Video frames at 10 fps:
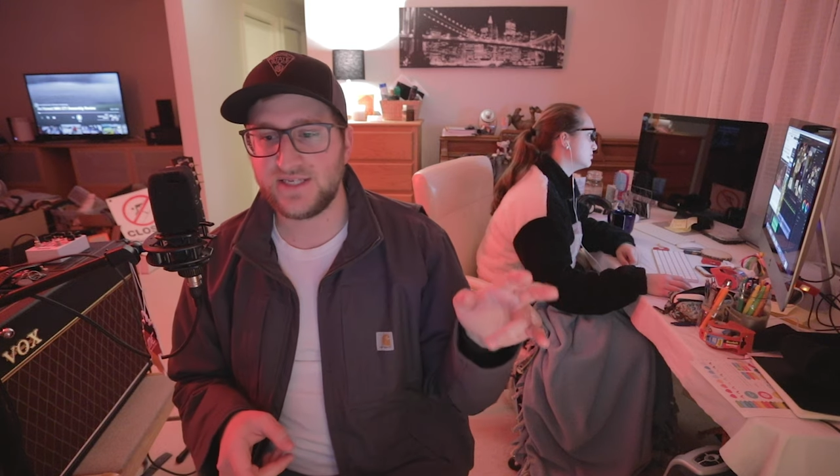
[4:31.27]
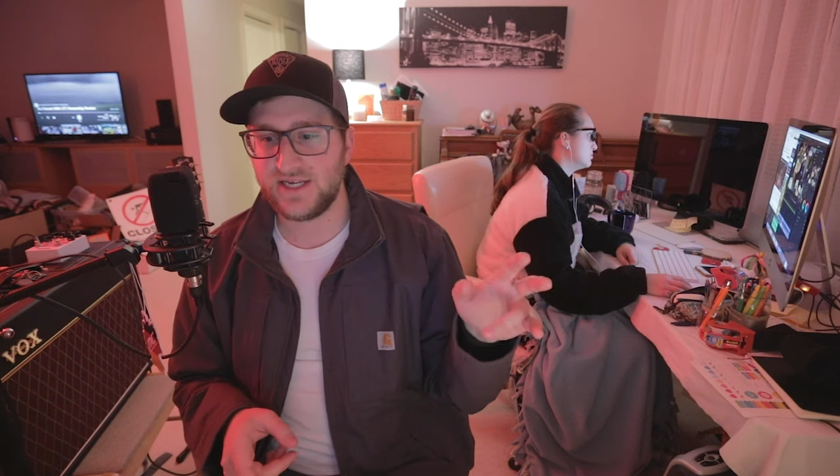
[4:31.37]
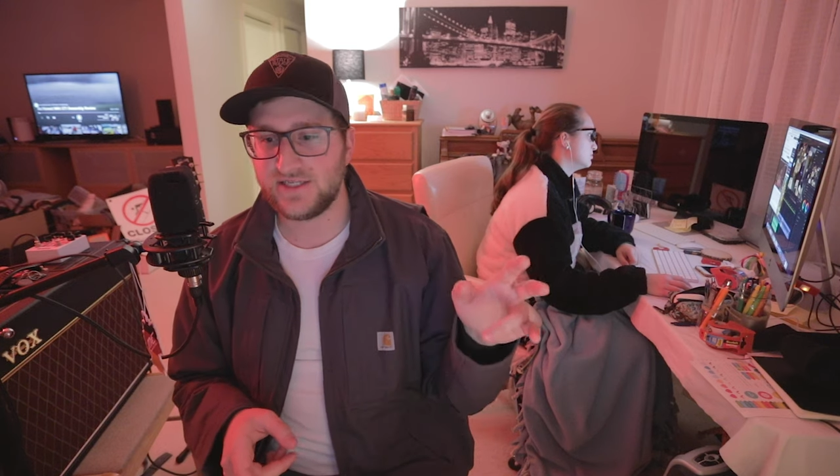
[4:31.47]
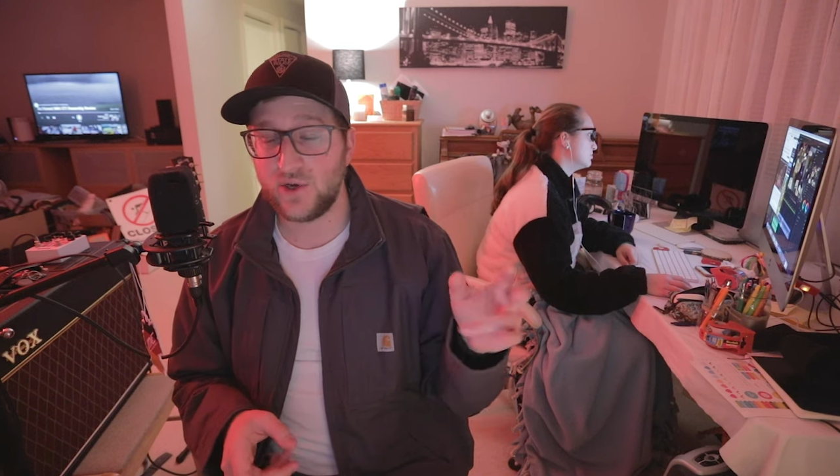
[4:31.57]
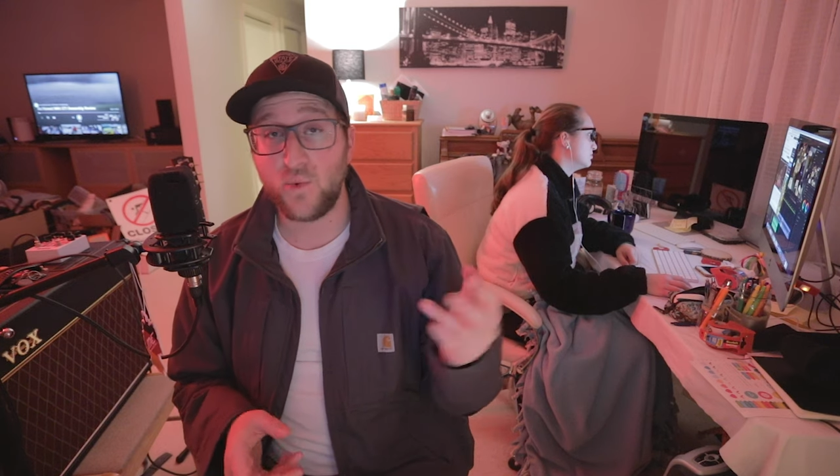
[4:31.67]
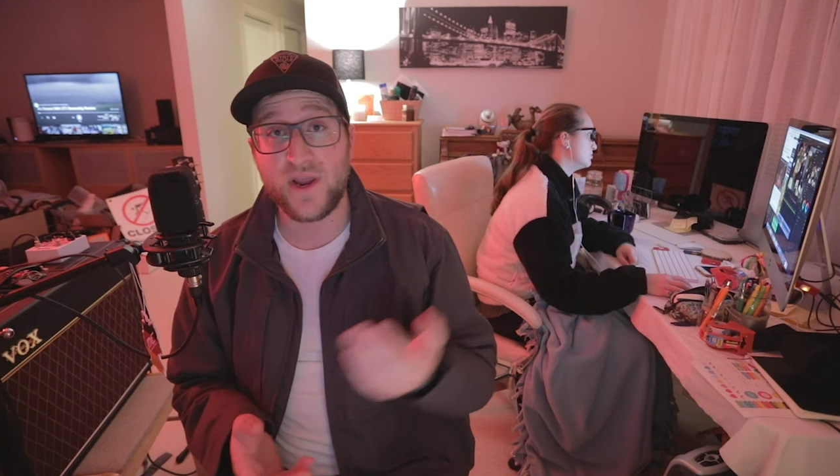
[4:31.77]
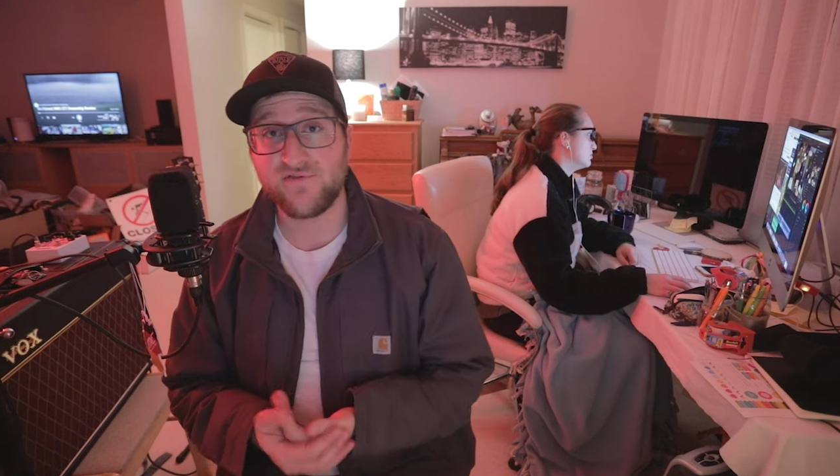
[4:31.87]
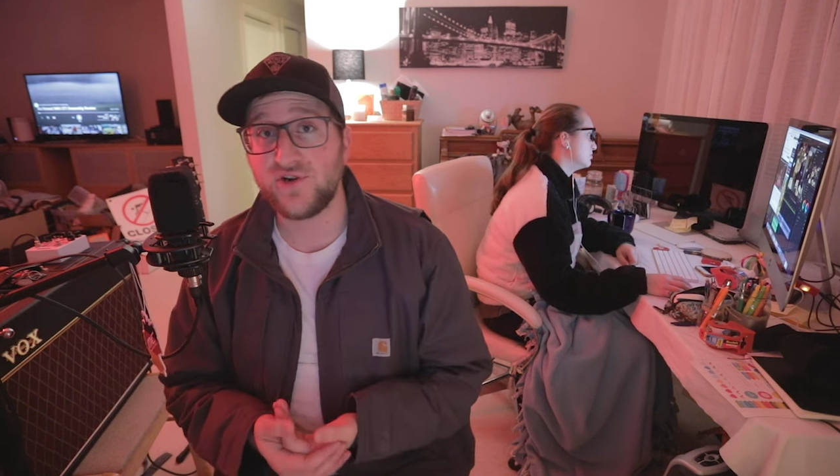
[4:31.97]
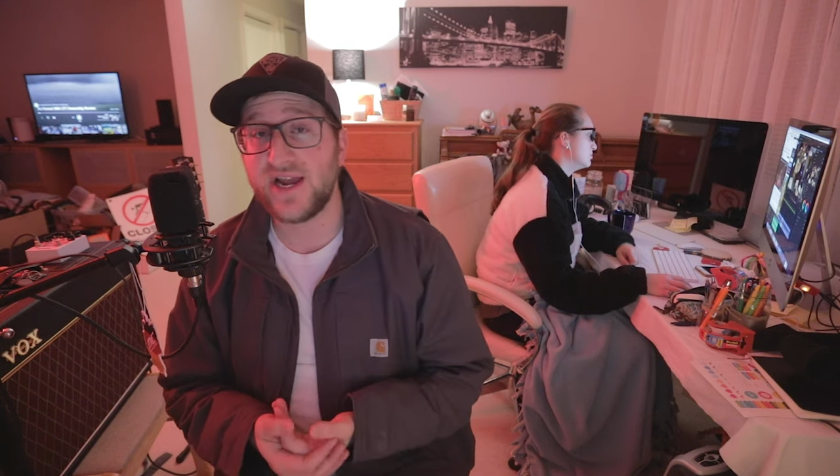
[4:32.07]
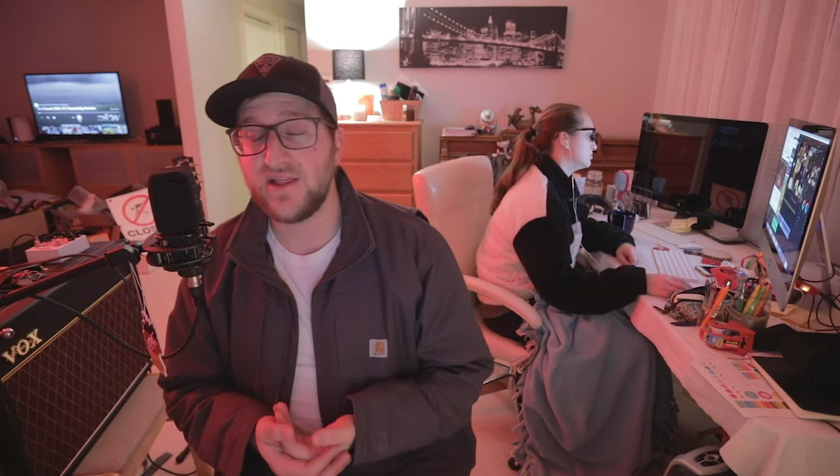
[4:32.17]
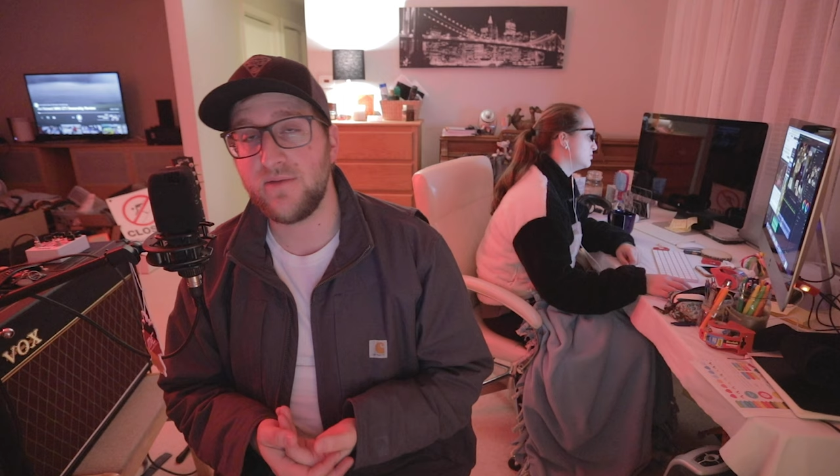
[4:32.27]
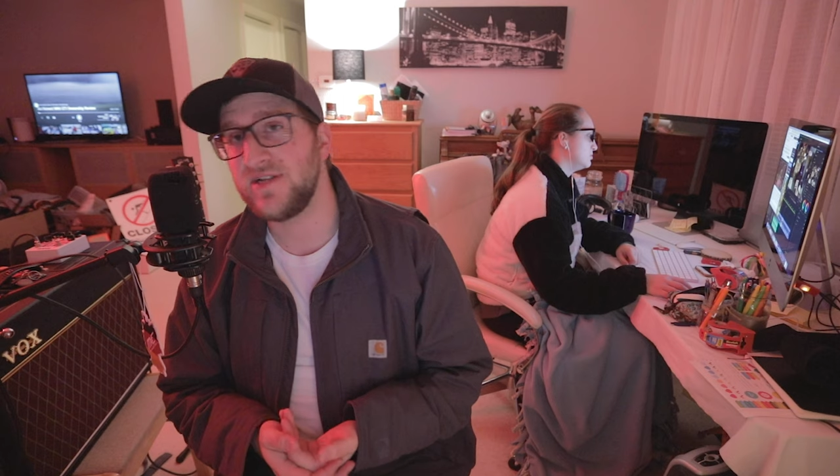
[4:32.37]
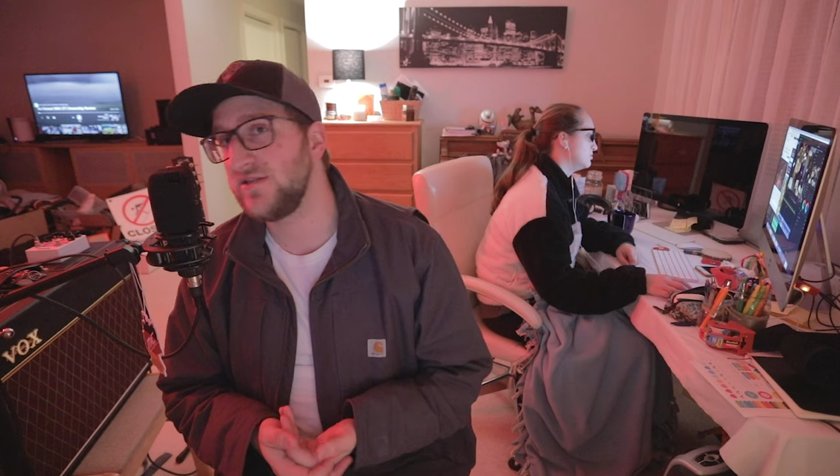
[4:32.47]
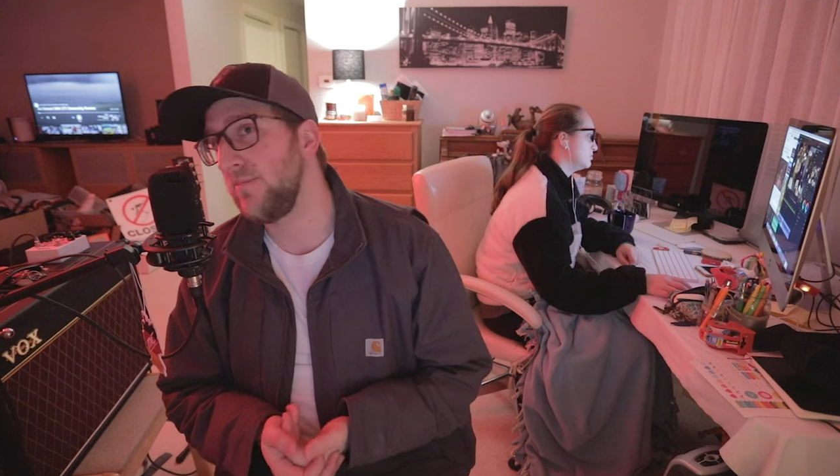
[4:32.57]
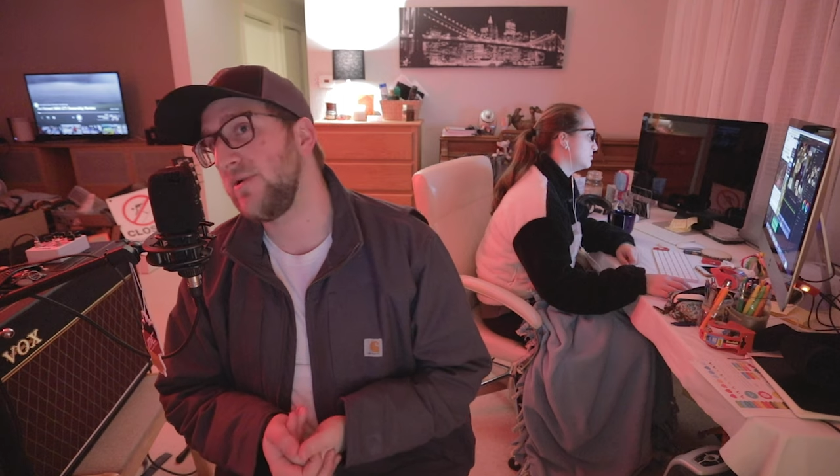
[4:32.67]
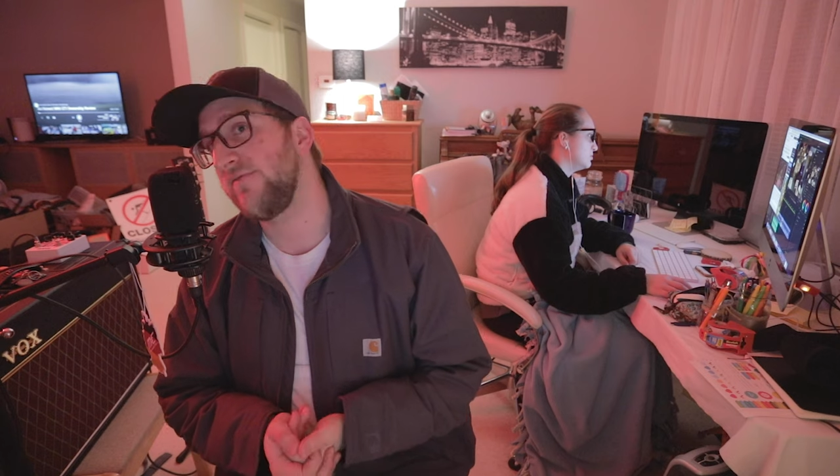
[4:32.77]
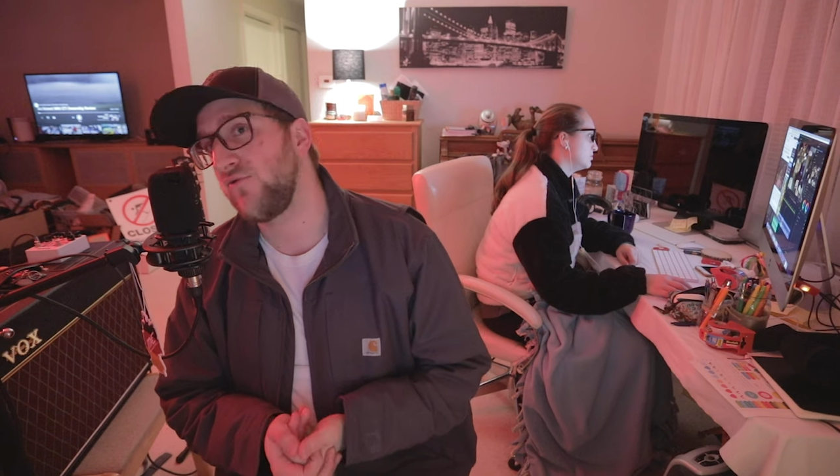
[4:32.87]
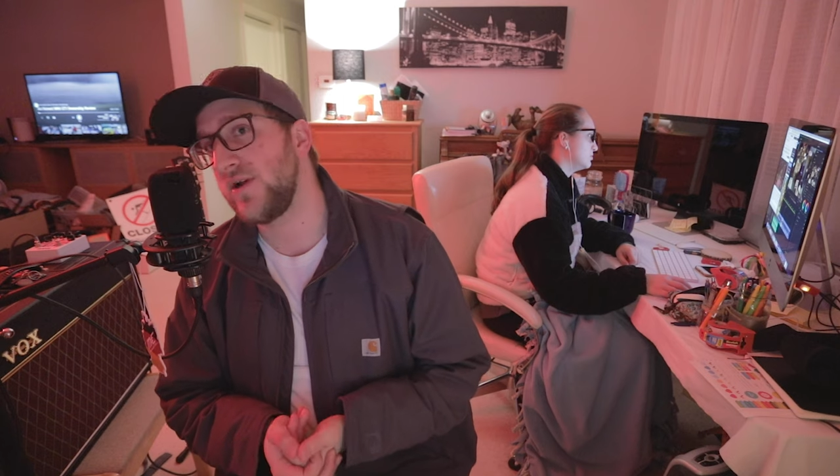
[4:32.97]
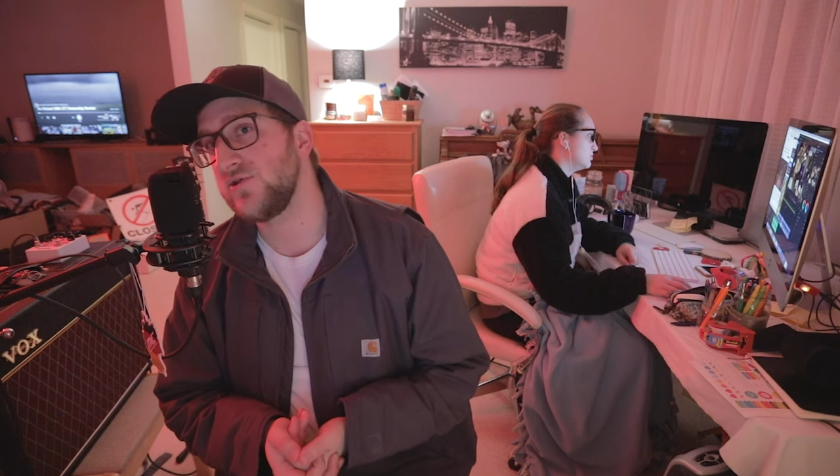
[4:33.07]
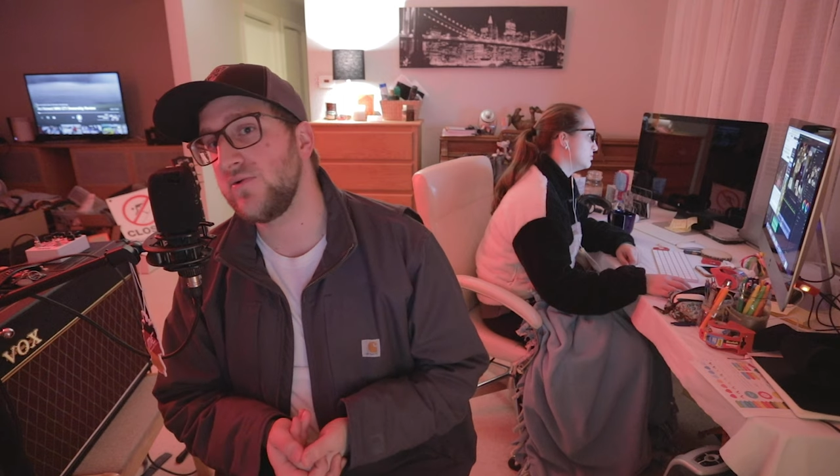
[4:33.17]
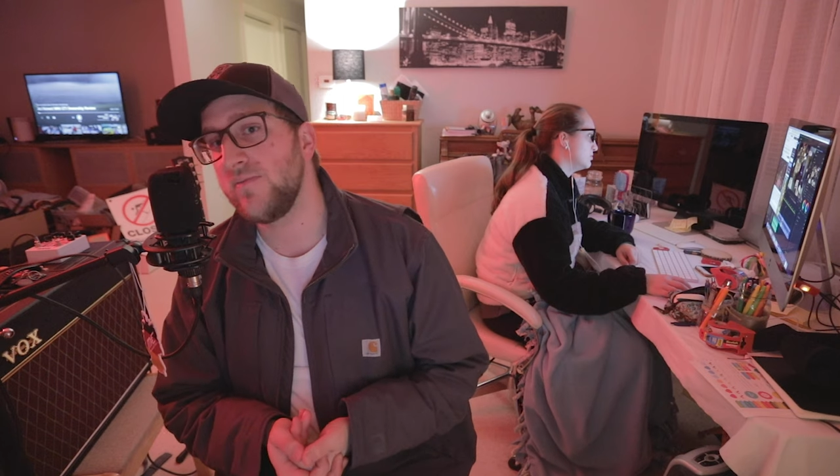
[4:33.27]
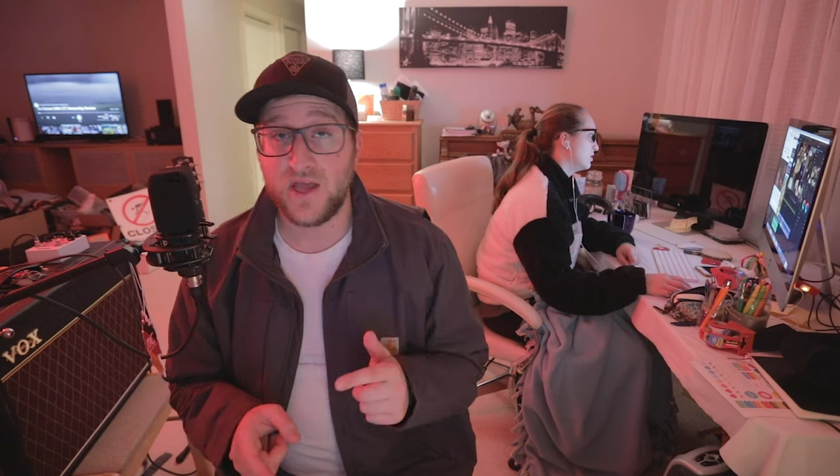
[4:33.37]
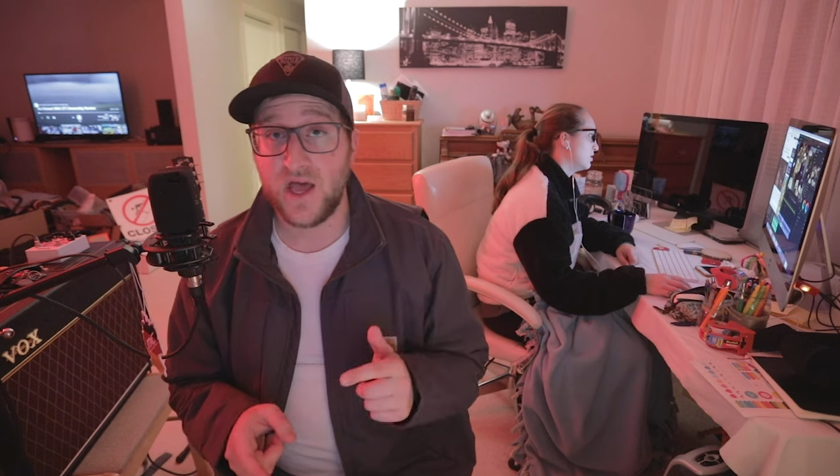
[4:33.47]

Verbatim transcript: is a WaveTrack limited slip differential.